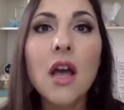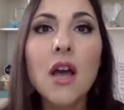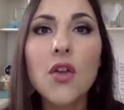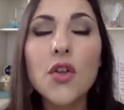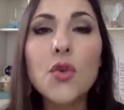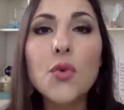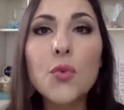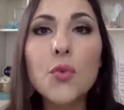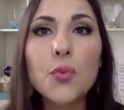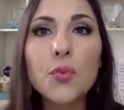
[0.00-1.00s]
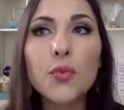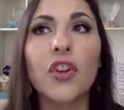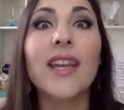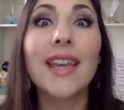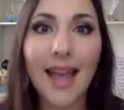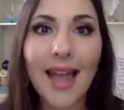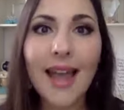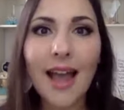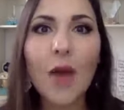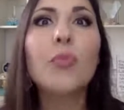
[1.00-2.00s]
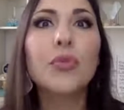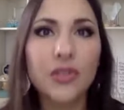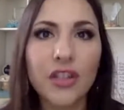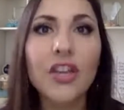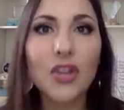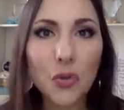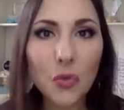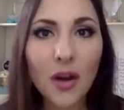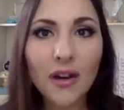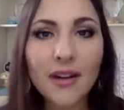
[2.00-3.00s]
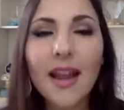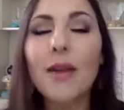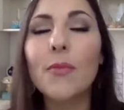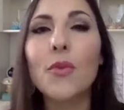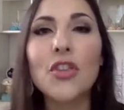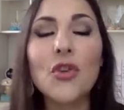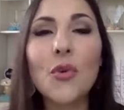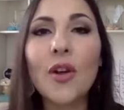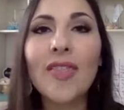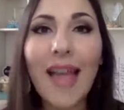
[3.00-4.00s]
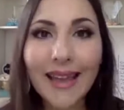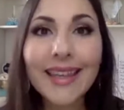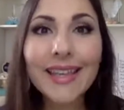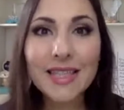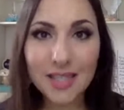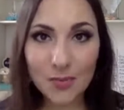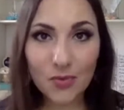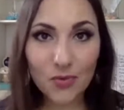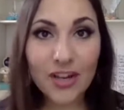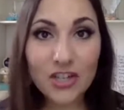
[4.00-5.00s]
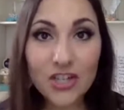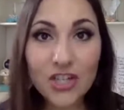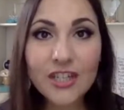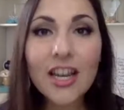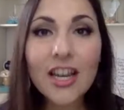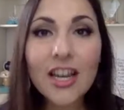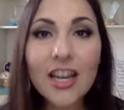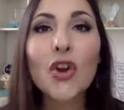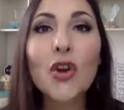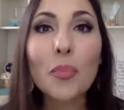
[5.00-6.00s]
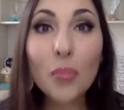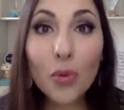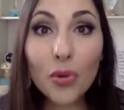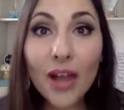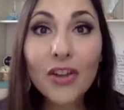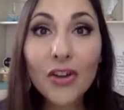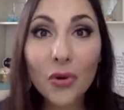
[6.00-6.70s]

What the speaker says: you forget how brilliant you are, and when you are lacking inspiration, you're going to pull out your